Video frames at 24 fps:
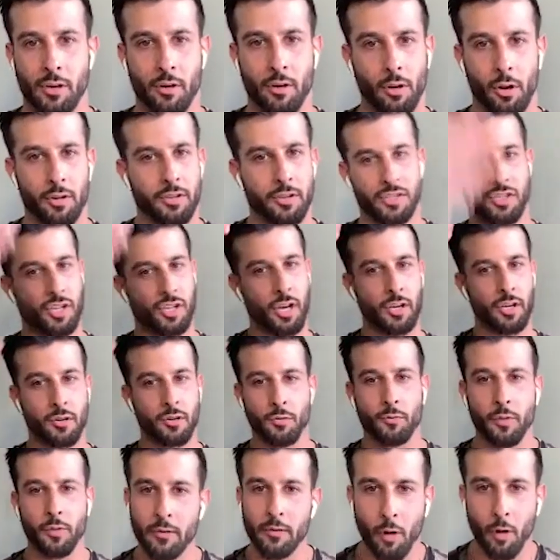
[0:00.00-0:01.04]
And all of a sudden you
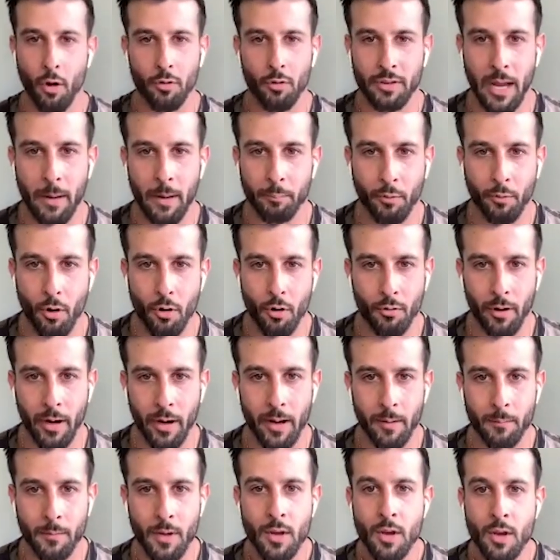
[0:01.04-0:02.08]
rewrote that program.
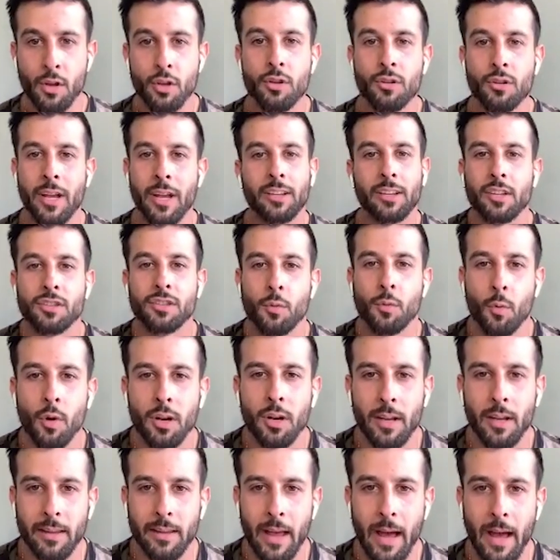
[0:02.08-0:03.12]
You, it doesn't work
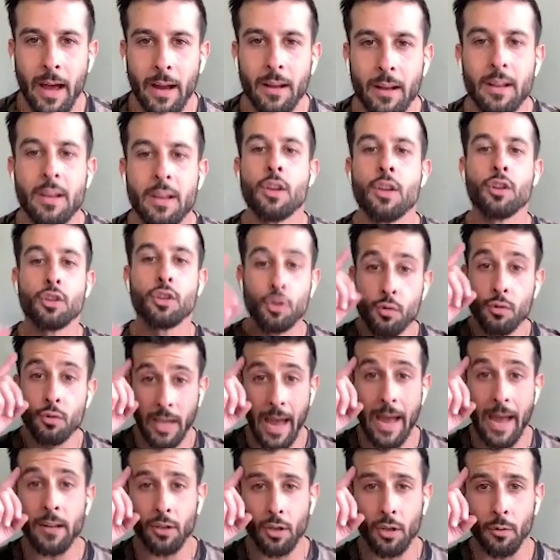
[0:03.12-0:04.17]
like that you
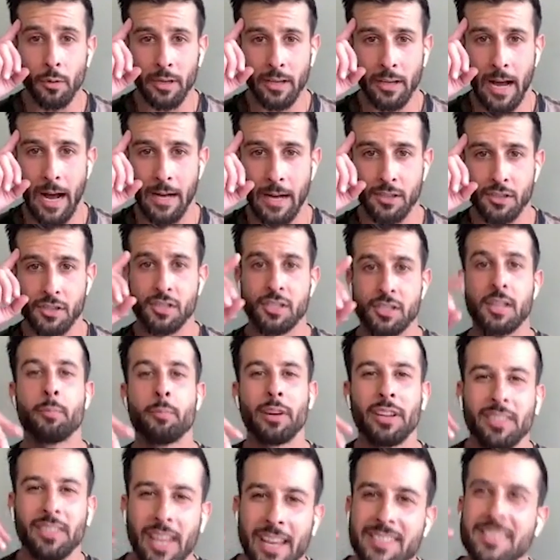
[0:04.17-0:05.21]
can do it consciously, but
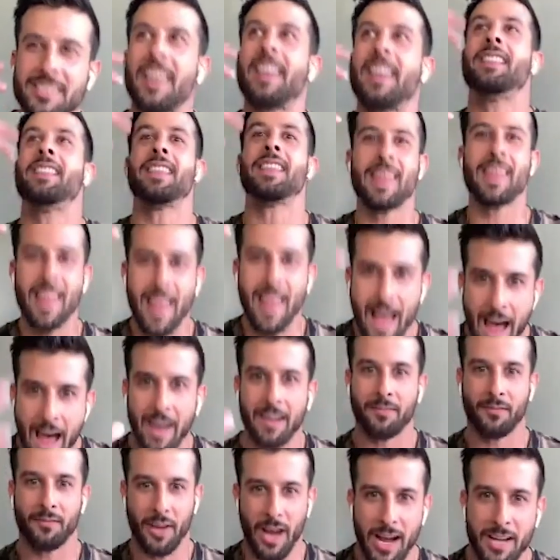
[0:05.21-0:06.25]
it takes a lot
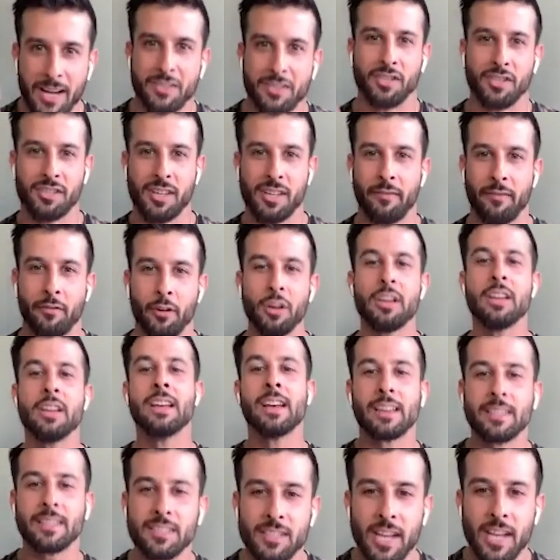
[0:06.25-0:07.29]
of conscious effort.
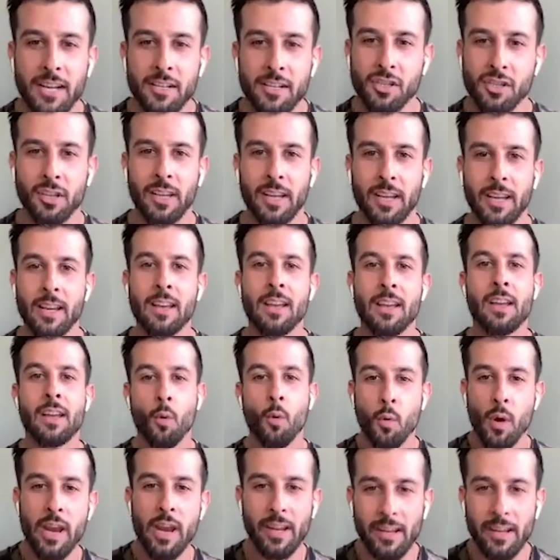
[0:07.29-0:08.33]
Essentially,
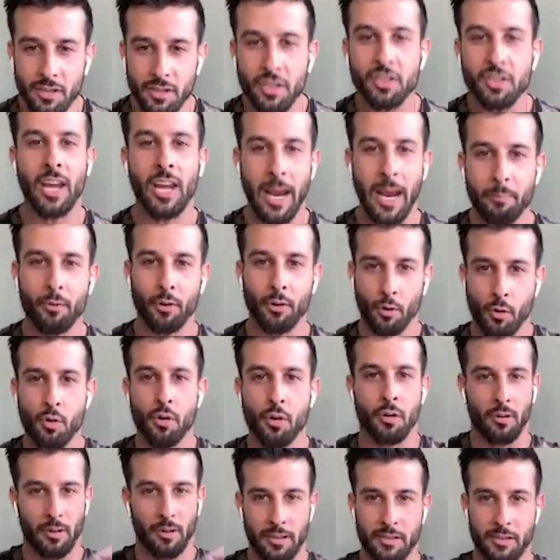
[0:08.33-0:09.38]
we as a tape
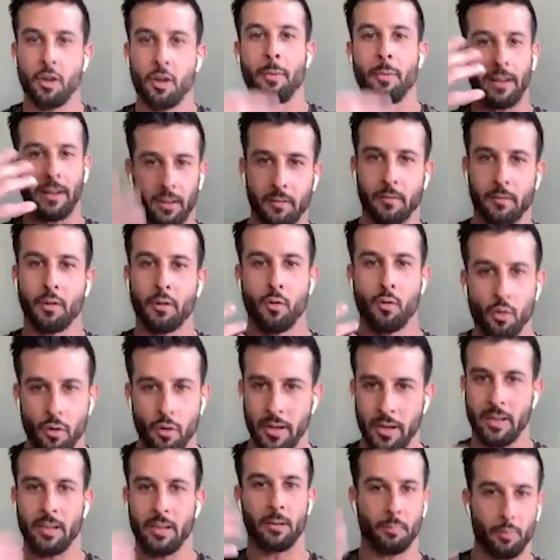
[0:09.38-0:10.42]
recorder, let's go back to the
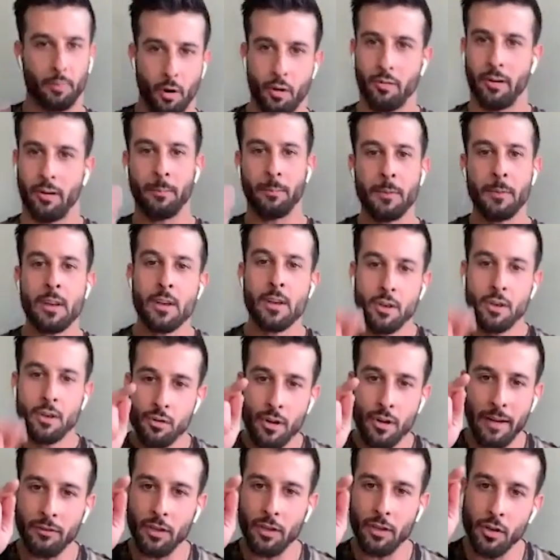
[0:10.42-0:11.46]
recording in the program. You
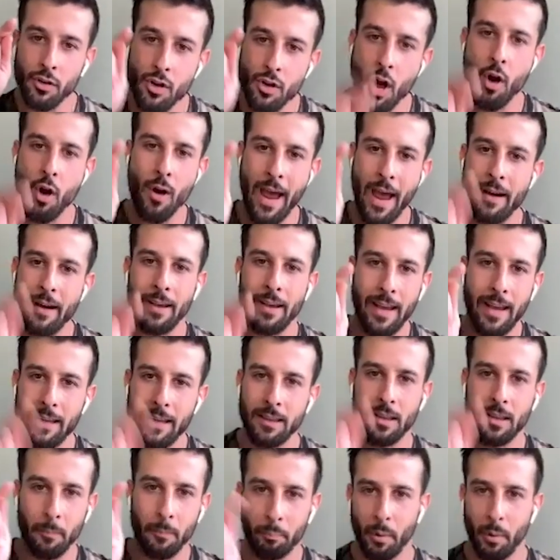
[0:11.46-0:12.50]
have to know how to hit
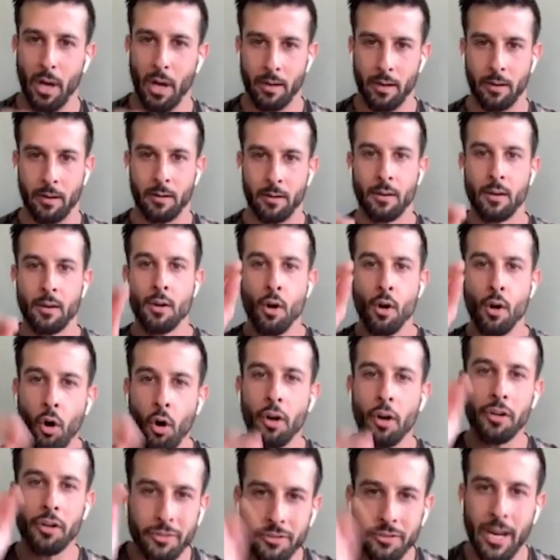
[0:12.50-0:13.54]
the button
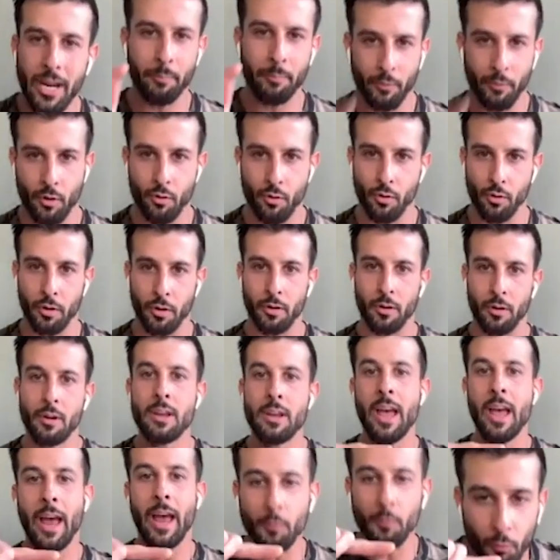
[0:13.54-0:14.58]
on your tape recorder
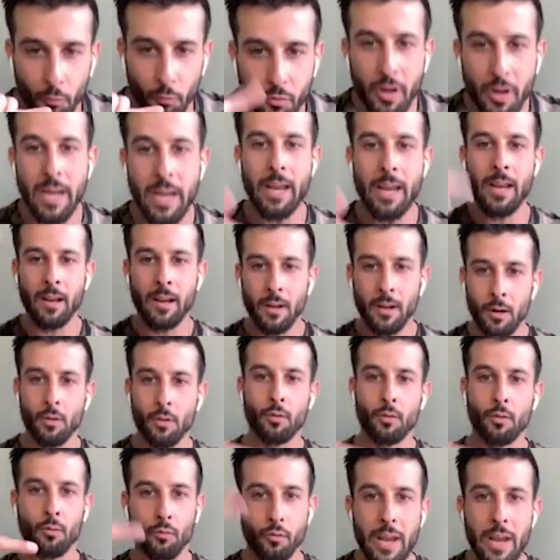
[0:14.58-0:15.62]
and re
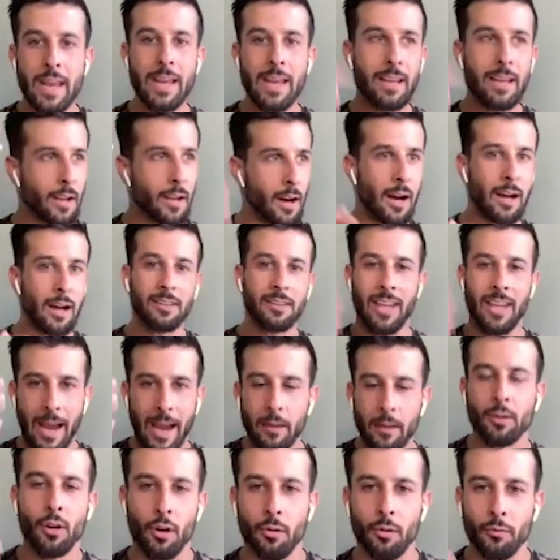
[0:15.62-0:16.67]
re uh,
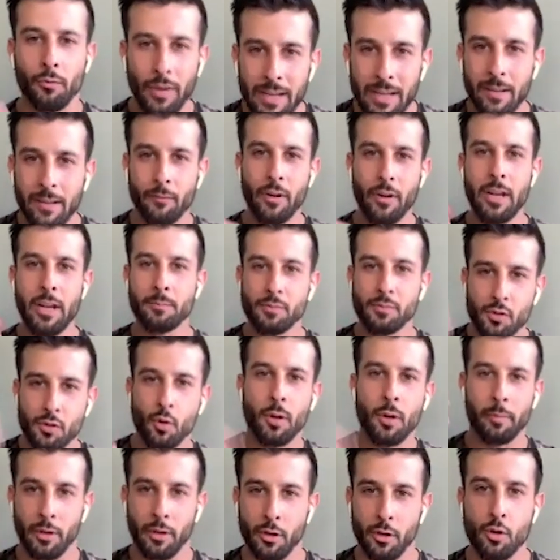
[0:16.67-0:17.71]
download, re
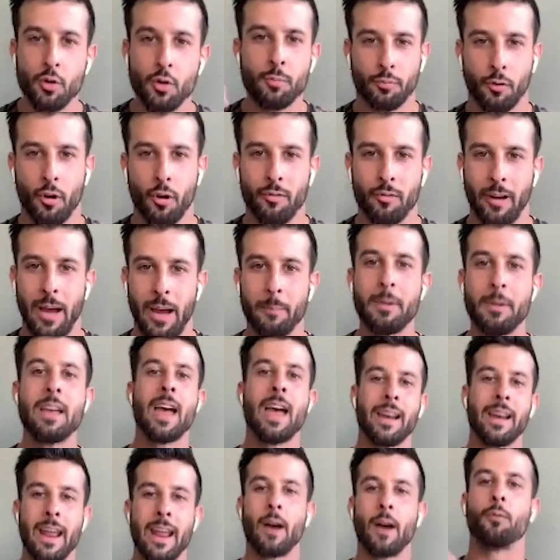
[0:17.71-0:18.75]
reabsorb a new program,
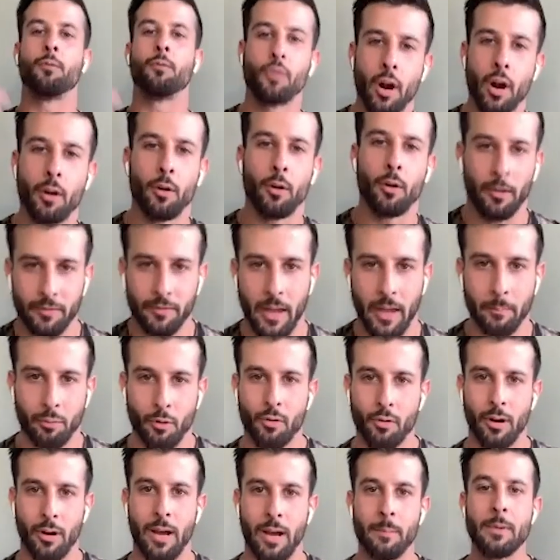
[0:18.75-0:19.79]
and now run off that
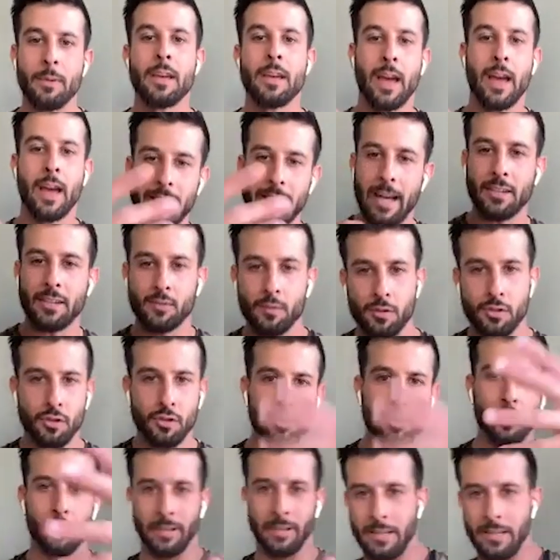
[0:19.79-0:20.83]
program. And that's what you
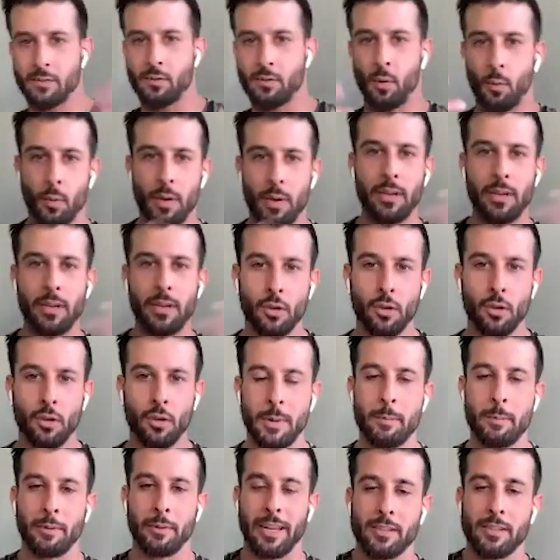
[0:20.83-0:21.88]
do, and that's what we do with
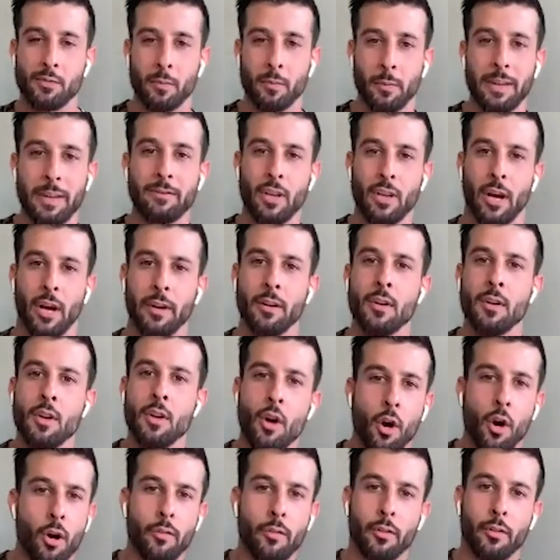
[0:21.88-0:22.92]
people. That's what we've done
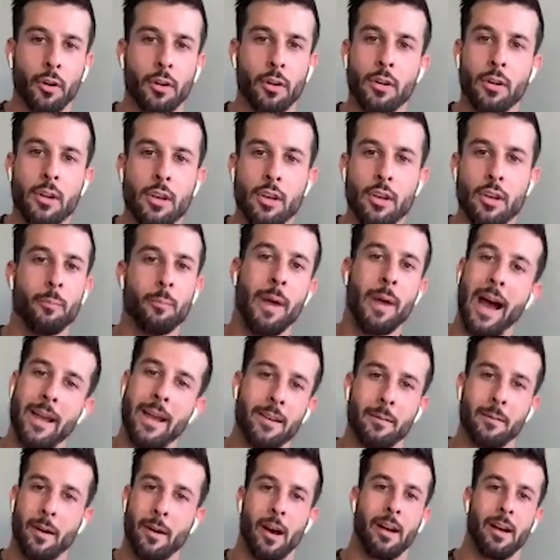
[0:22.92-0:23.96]
over you know my
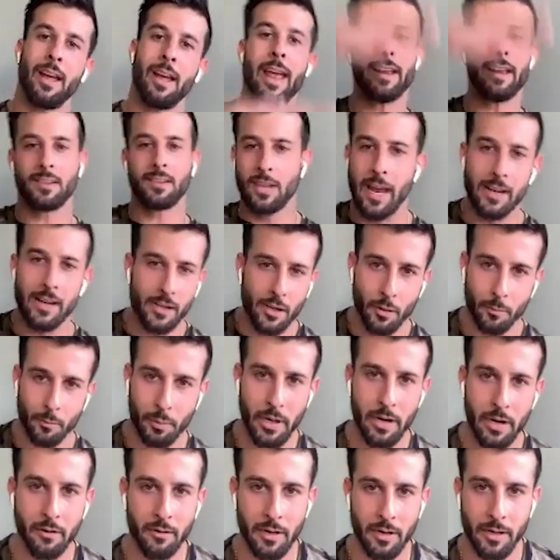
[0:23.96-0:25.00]
uh, eight ten year
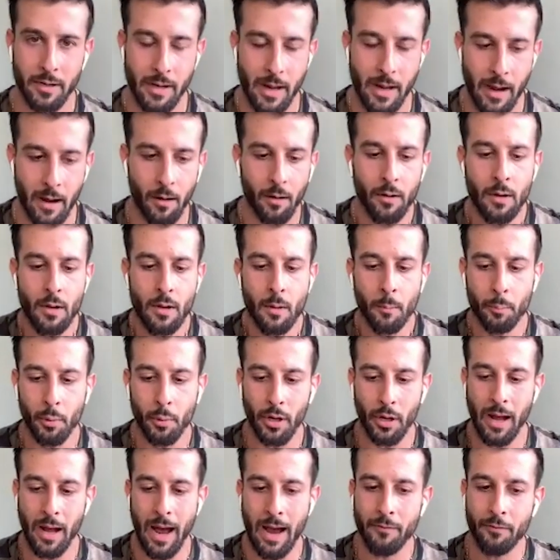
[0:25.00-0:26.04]
period now.
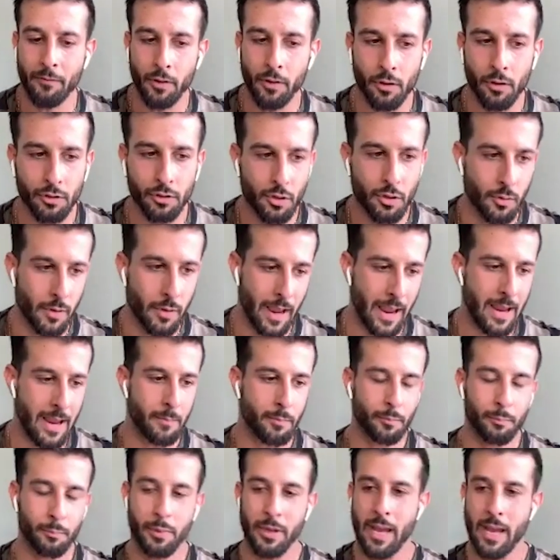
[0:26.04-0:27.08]
But I've learned to
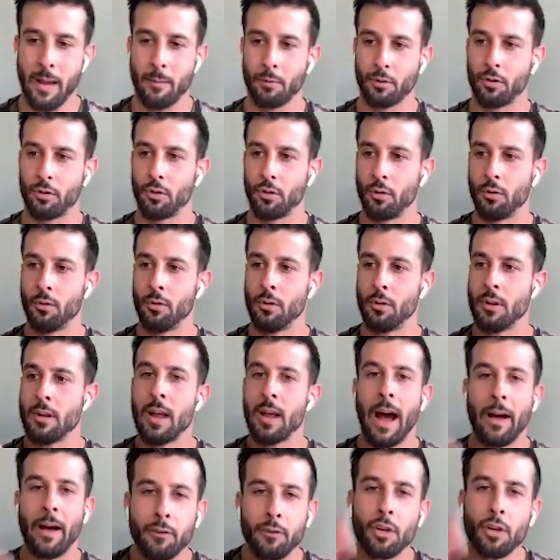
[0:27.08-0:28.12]
able be able to.
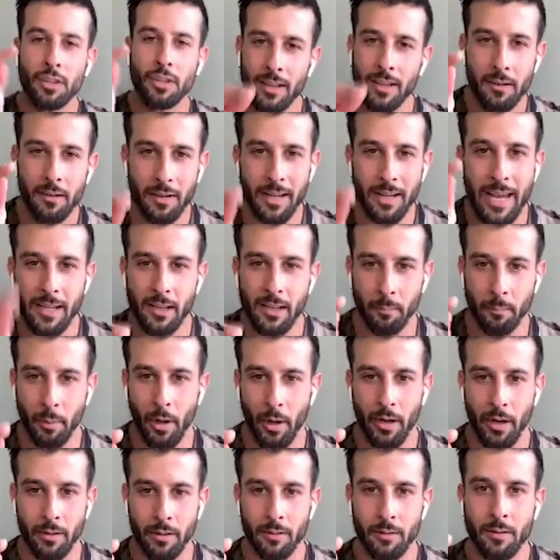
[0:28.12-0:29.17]
I've learned to literally hit the
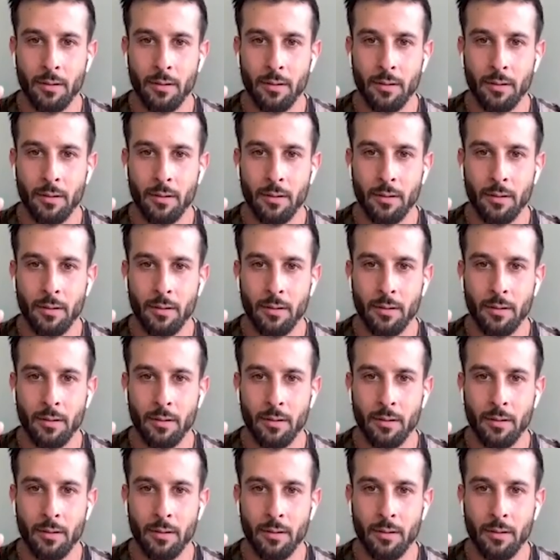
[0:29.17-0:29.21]
button.